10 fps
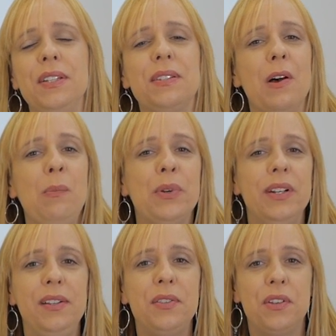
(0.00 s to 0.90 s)
It's all
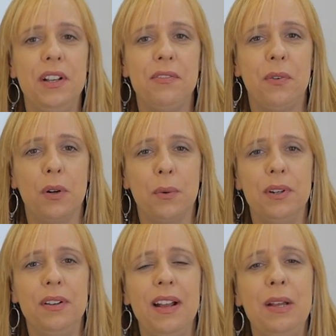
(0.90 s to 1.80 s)
pretty
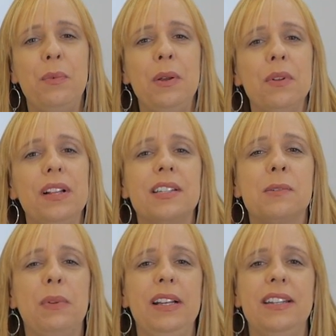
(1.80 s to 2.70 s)
straightforward, and we will
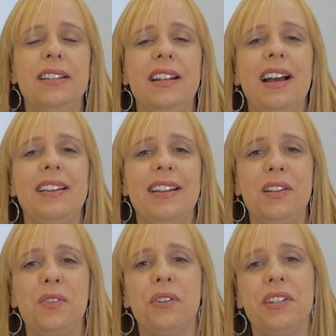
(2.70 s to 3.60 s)
explain it at an
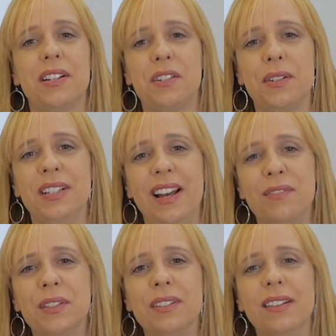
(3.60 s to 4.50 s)
introductory
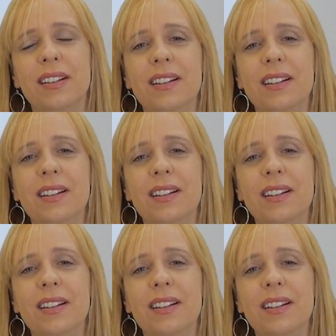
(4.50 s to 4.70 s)
level.